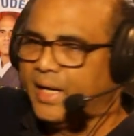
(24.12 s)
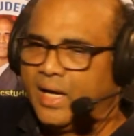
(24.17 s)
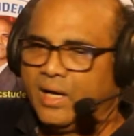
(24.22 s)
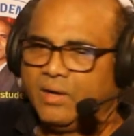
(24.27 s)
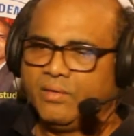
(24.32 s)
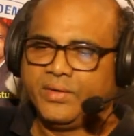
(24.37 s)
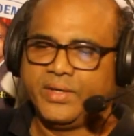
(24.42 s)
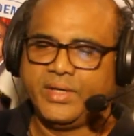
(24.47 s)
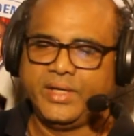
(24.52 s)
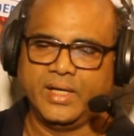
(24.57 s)

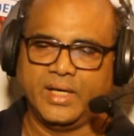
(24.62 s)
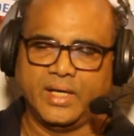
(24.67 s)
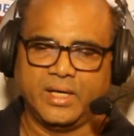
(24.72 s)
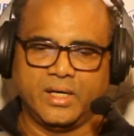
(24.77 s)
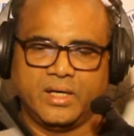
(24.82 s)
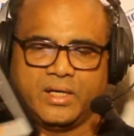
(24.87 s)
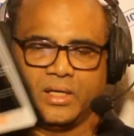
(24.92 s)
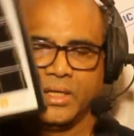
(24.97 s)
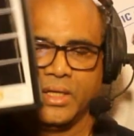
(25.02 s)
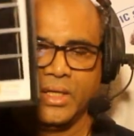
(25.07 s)
have
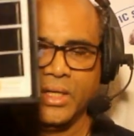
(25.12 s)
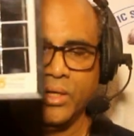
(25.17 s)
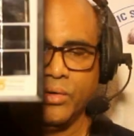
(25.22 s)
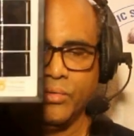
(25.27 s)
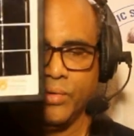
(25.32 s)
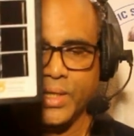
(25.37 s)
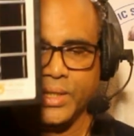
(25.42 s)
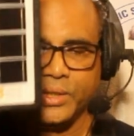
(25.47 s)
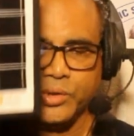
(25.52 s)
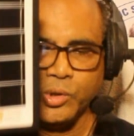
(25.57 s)
here
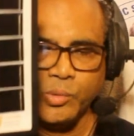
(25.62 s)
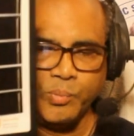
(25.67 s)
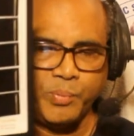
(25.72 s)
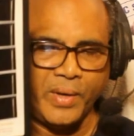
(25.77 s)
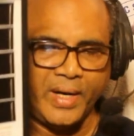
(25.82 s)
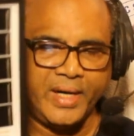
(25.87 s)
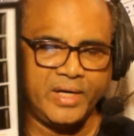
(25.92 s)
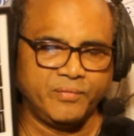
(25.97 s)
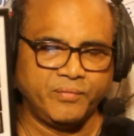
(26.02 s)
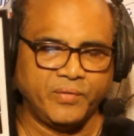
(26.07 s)
one
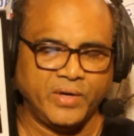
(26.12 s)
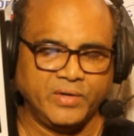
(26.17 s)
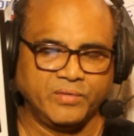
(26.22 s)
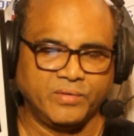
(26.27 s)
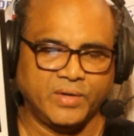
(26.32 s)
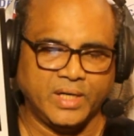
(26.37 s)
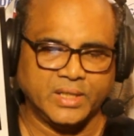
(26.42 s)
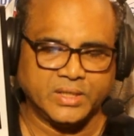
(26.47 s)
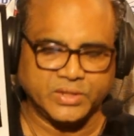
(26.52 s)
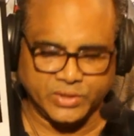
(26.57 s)

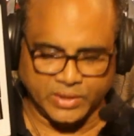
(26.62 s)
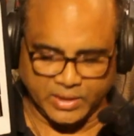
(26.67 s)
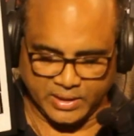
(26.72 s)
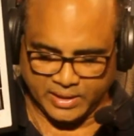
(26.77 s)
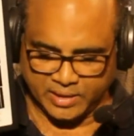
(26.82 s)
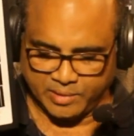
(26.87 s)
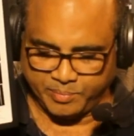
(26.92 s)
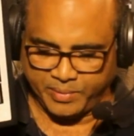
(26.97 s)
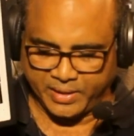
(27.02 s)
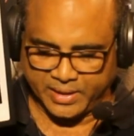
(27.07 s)
2.5 watt
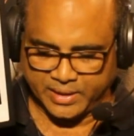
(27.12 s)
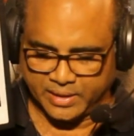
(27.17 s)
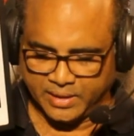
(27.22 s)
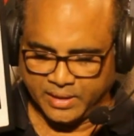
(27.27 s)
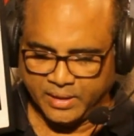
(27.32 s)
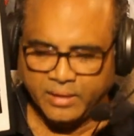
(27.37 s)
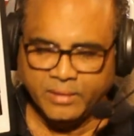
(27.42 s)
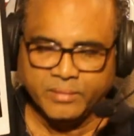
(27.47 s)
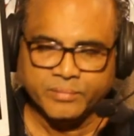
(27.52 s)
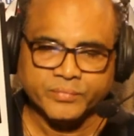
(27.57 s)
solar
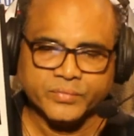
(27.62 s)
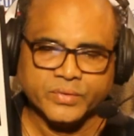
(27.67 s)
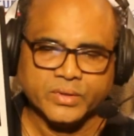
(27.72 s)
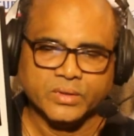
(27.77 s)
panel,